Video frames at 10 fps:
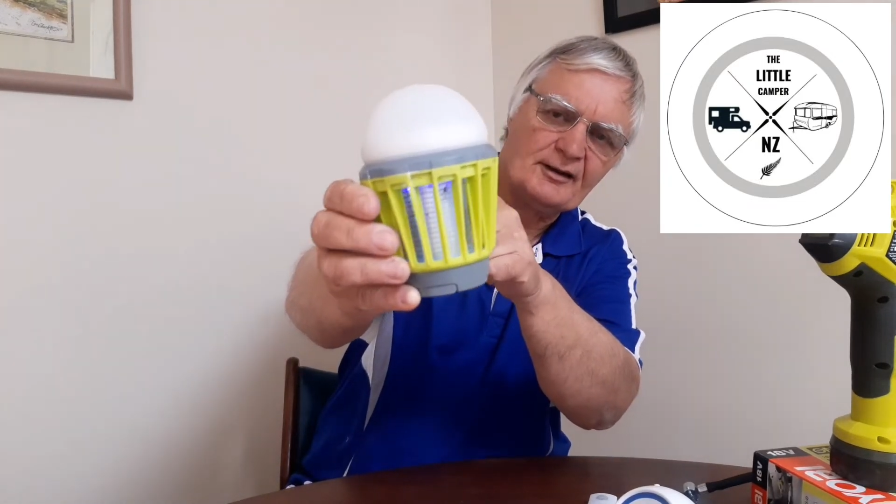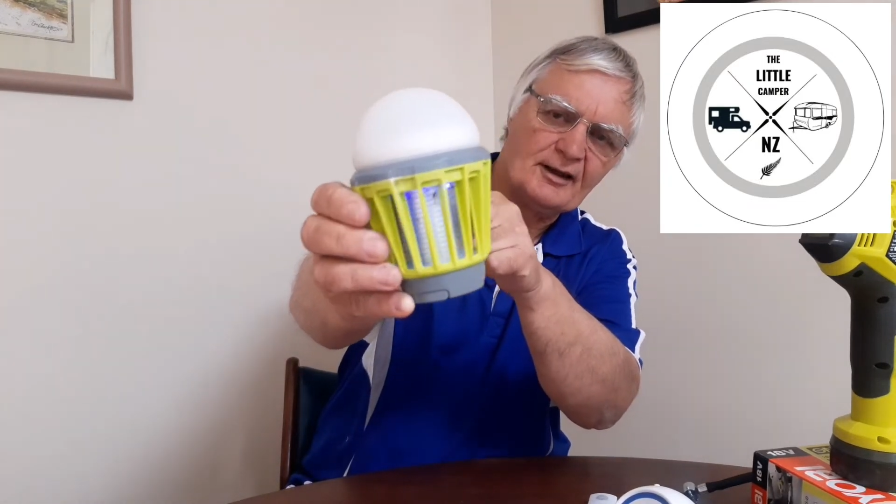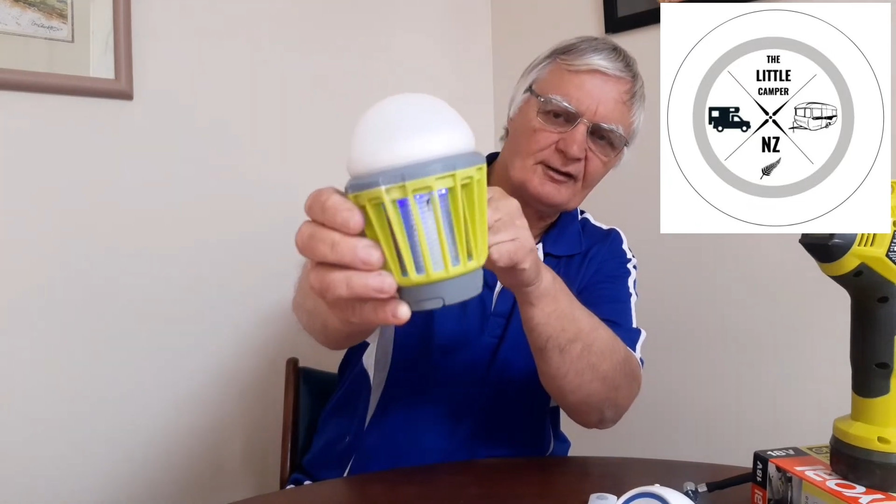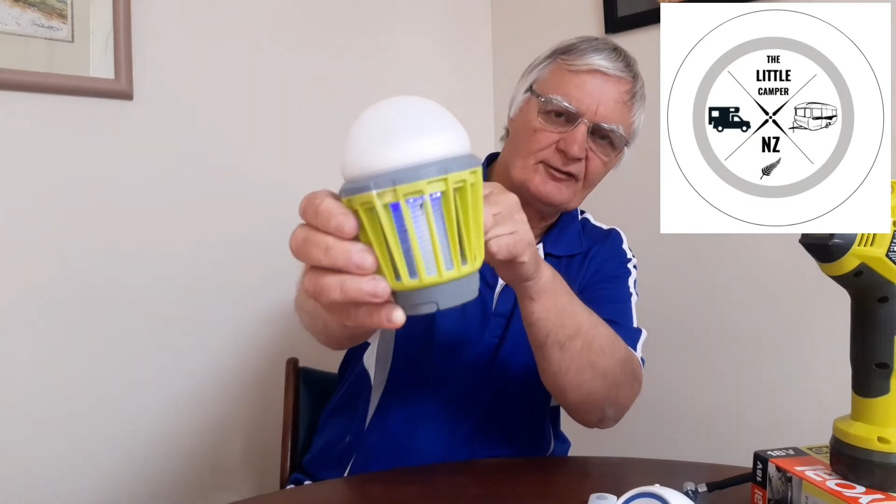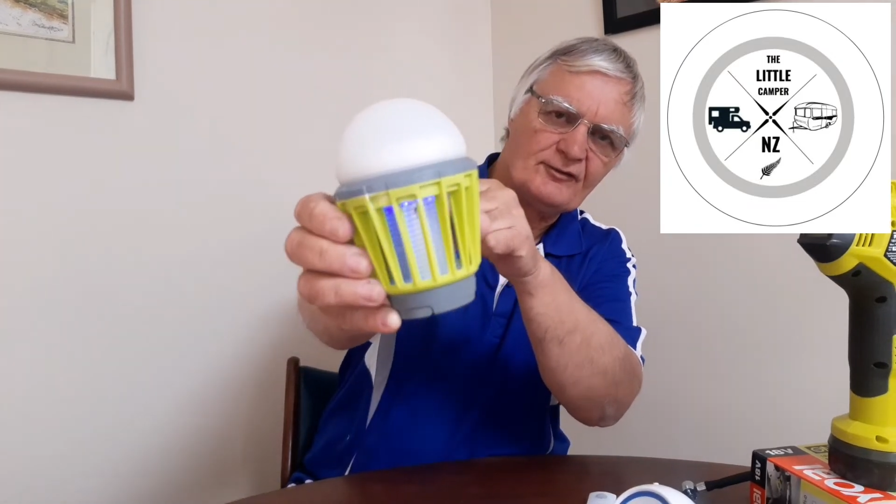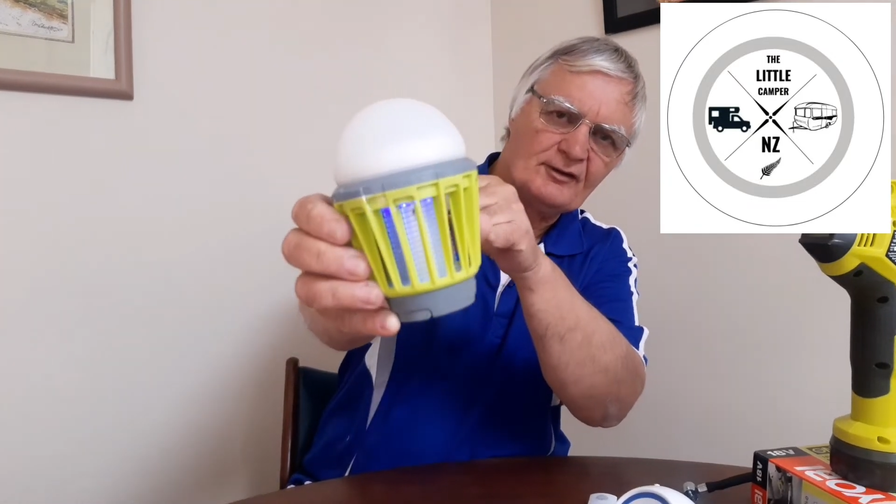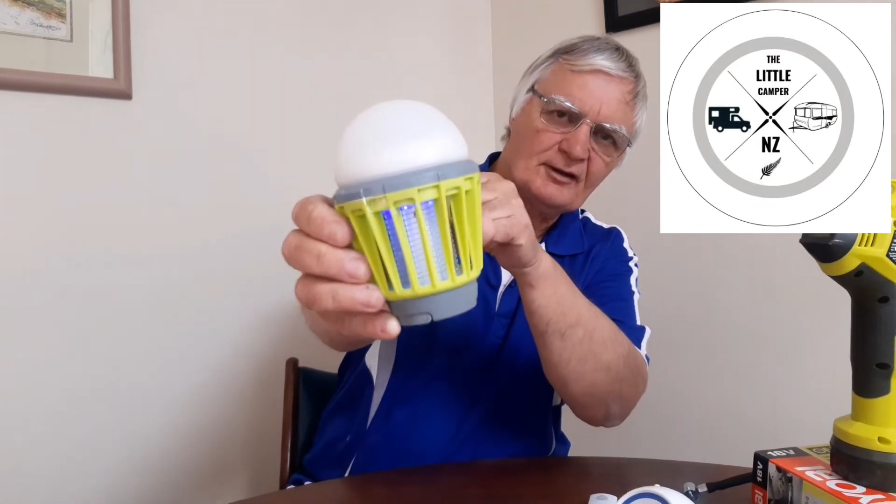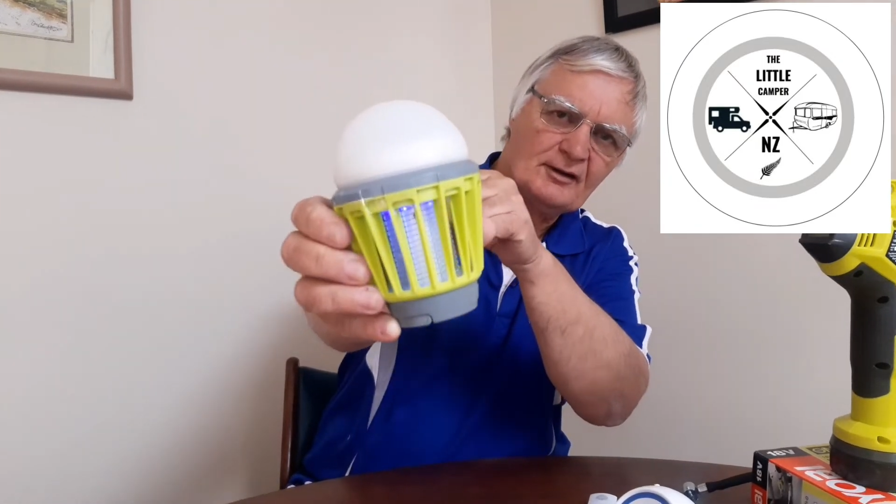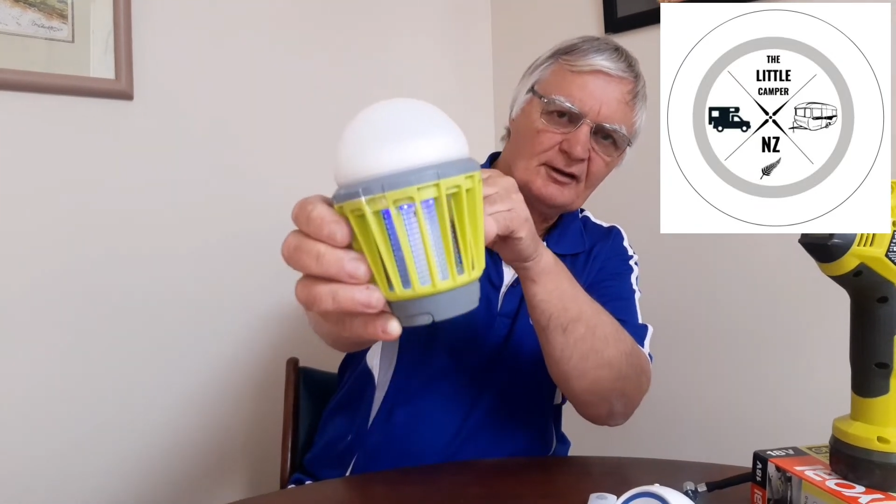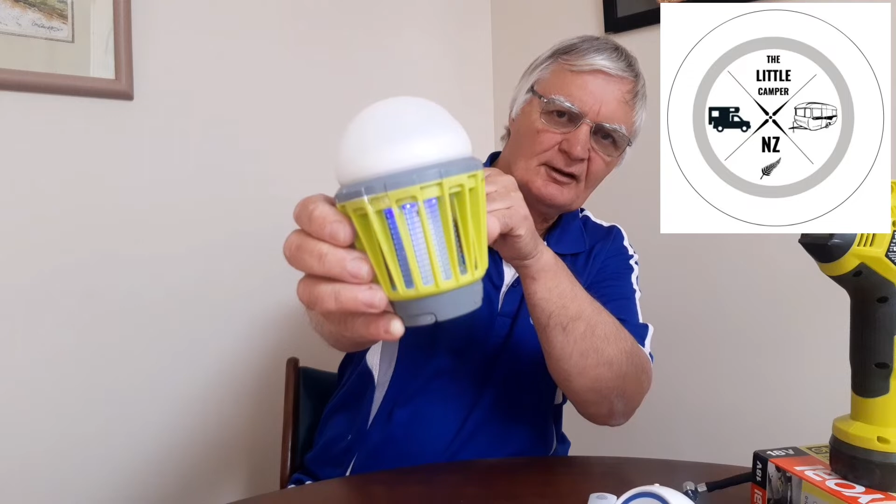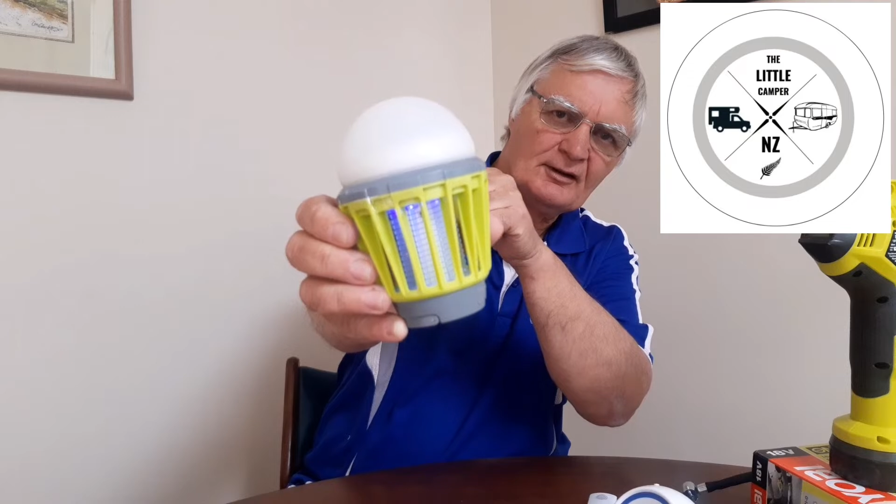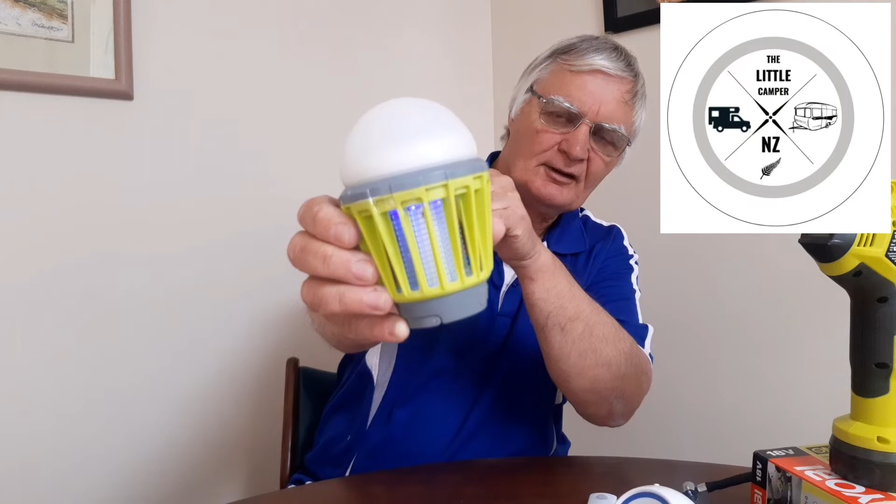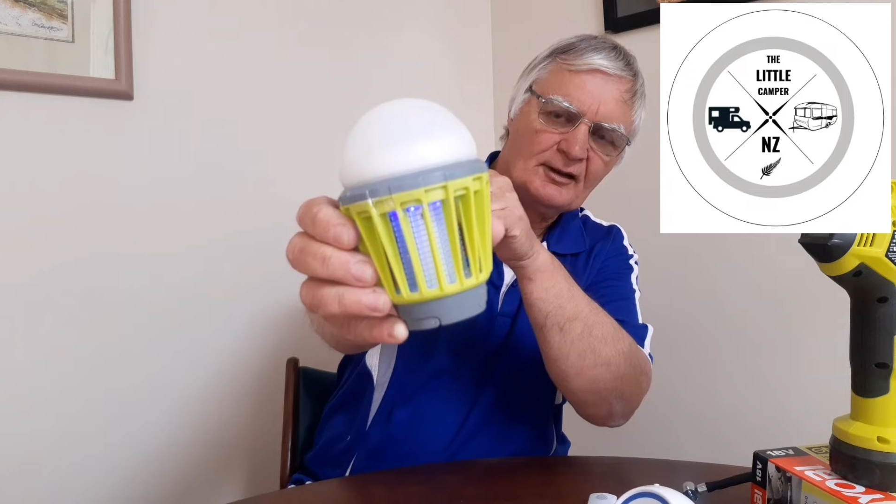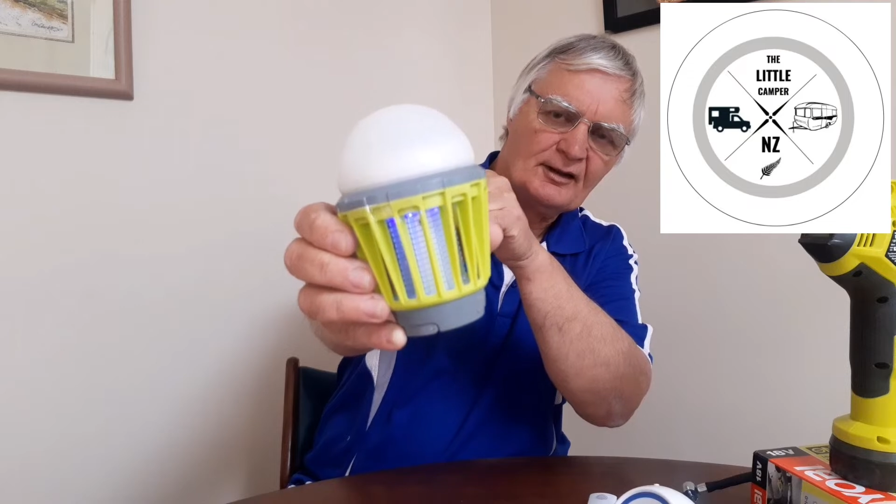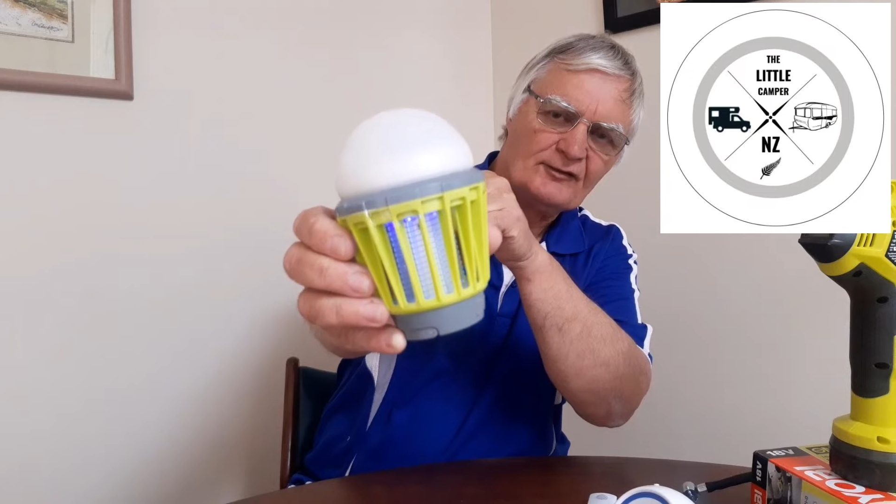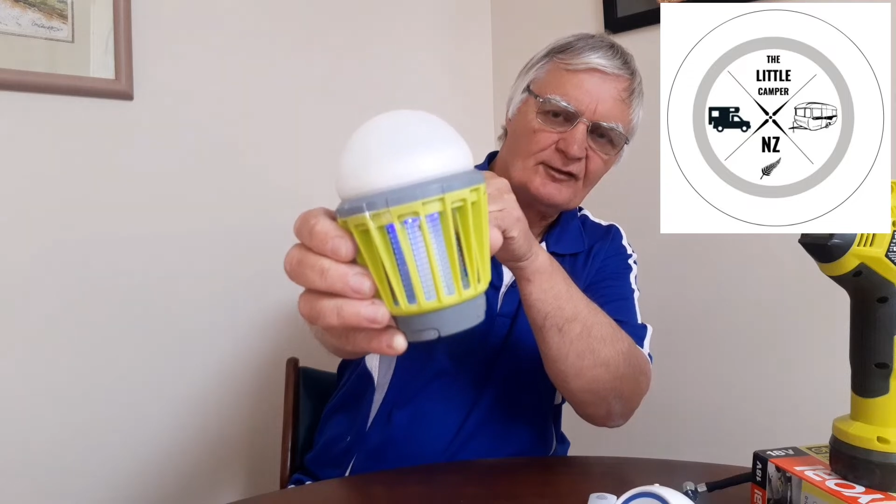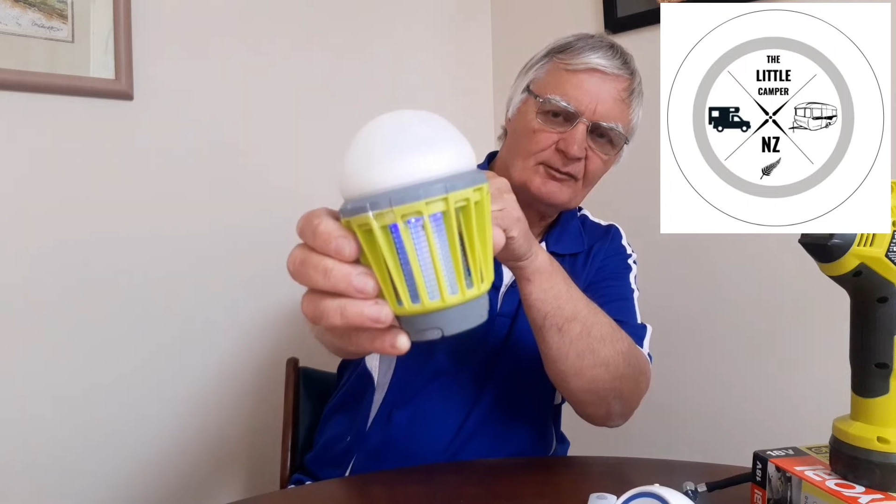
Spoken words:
That's the